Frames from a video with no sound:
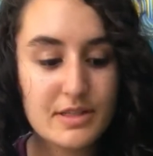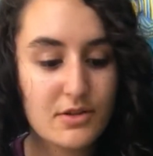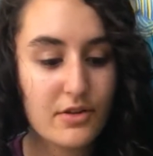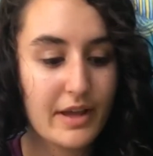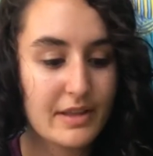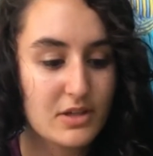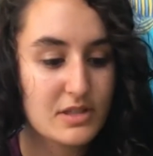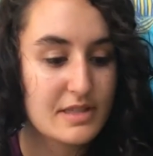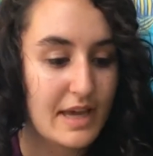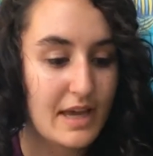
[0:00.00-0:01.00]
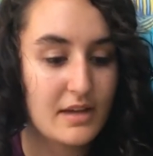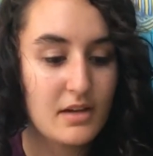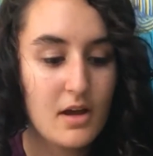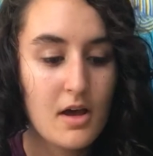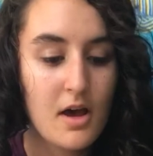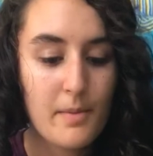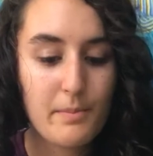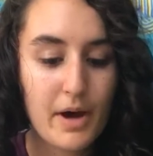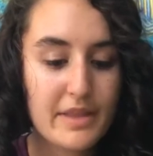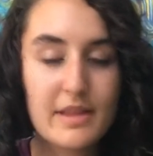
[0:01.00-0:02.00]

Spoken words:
So like there's sand, but